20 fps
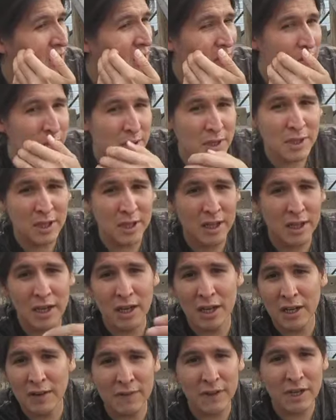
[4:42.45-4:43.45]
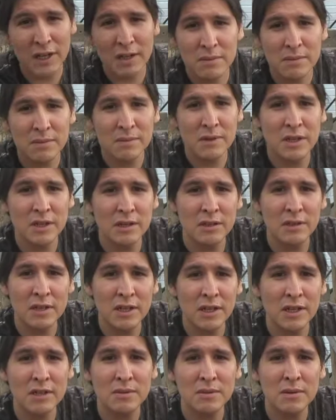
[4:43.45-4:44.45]
Like I have like
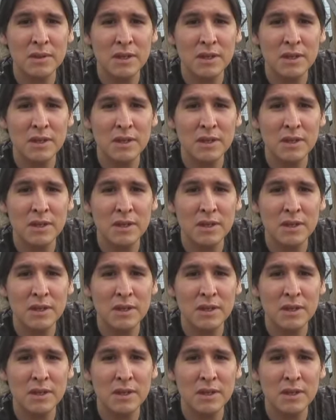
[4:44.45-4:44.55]
like